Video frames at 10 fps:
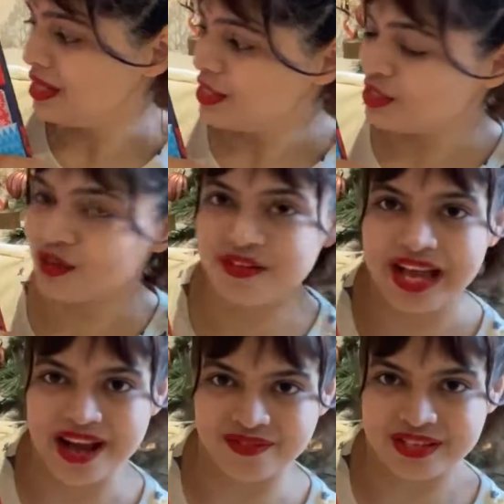So we
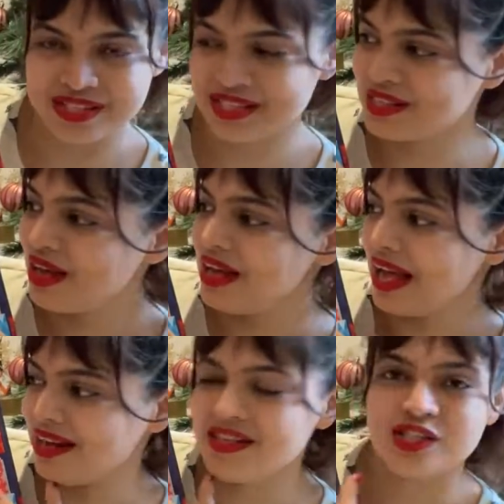have this,
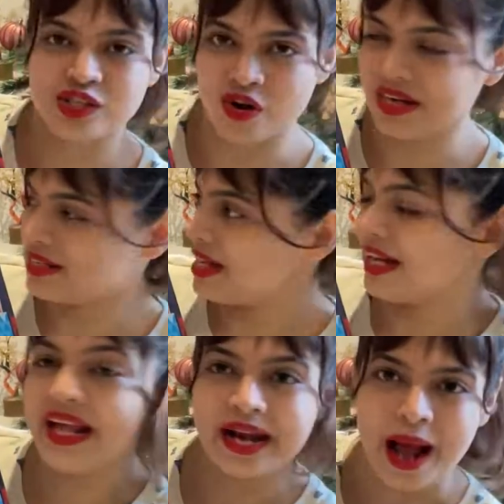and it's not
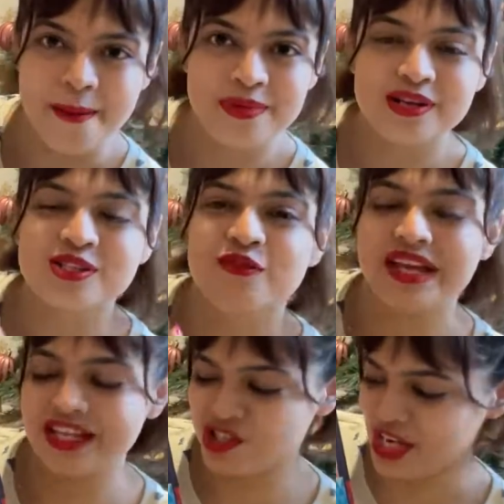exactly wrapped, so we
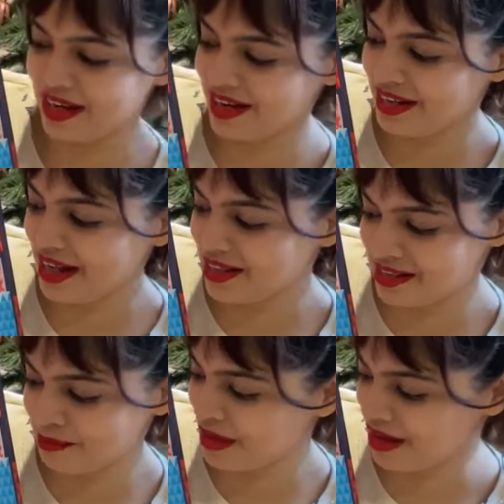can check it, and
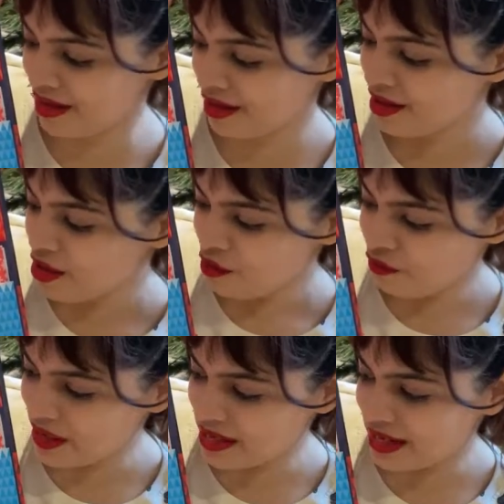my
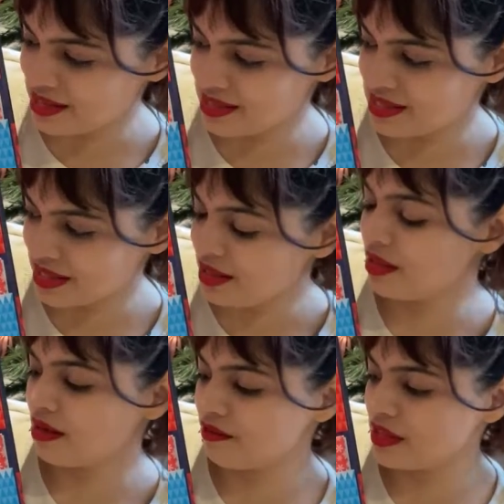friend can still
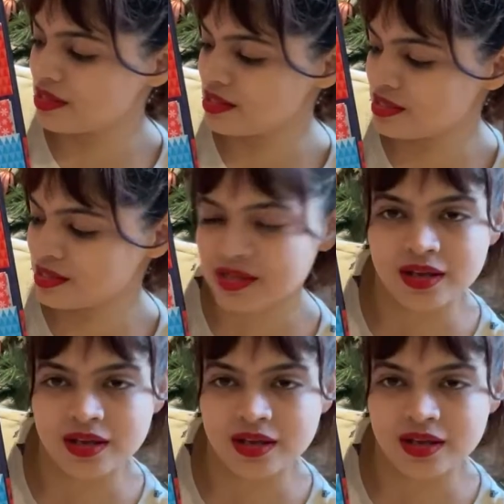give this,